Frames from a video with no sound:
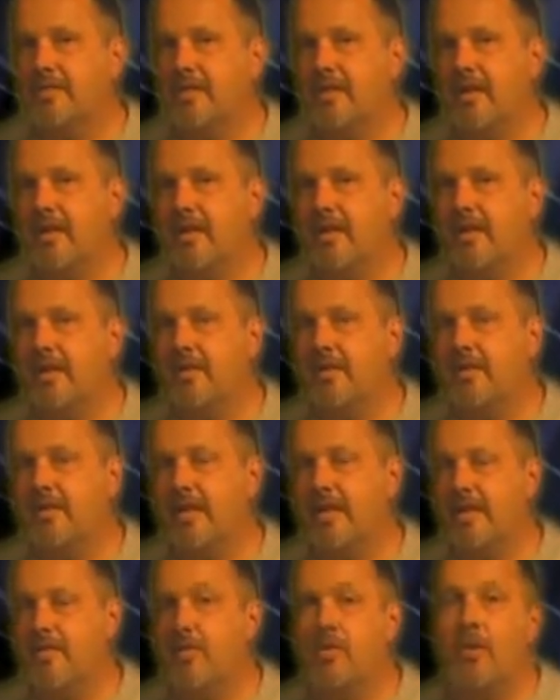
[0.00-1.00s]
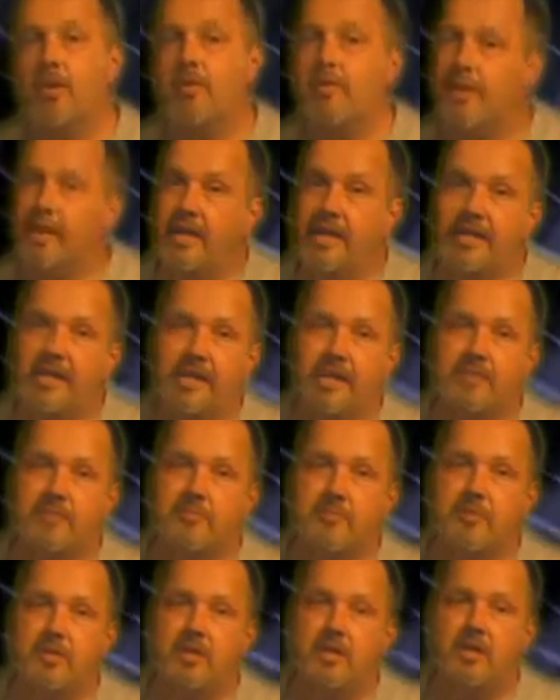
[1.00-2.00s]
that you're already an
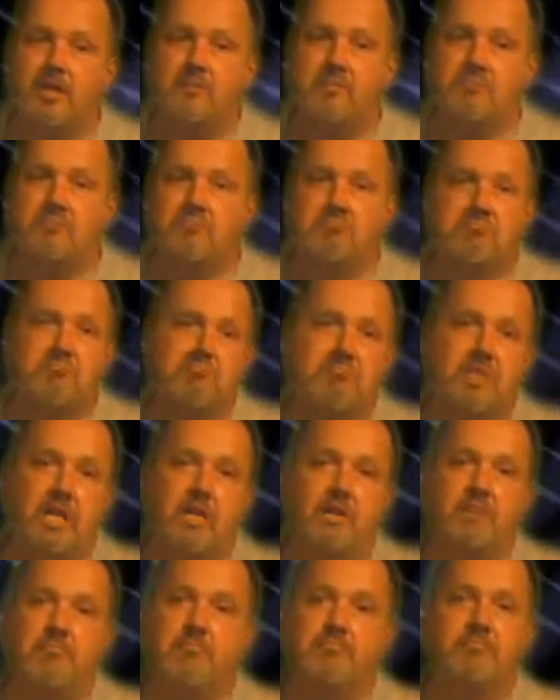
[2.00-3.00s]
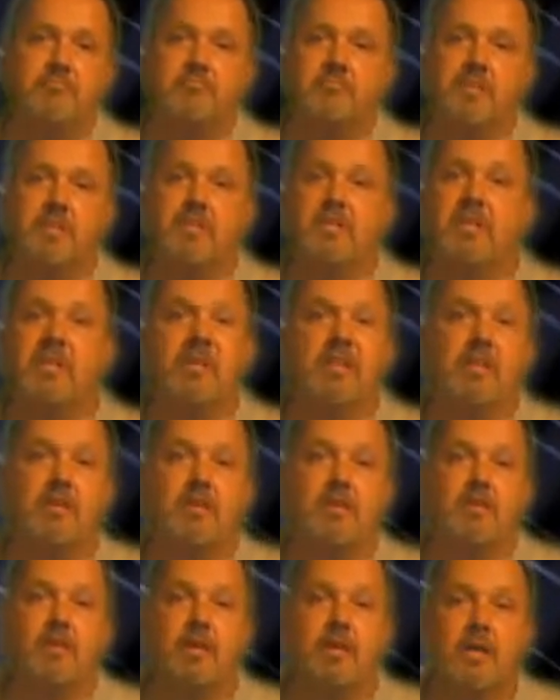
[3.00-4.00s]
expert on? No, you really
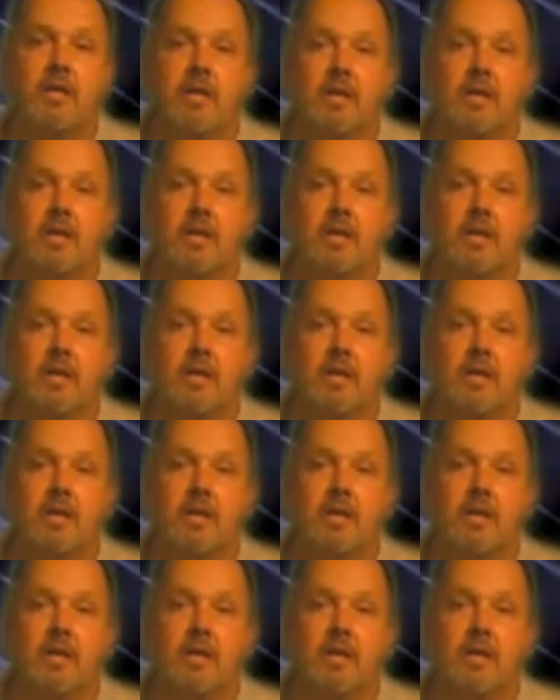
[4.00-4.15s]
don't.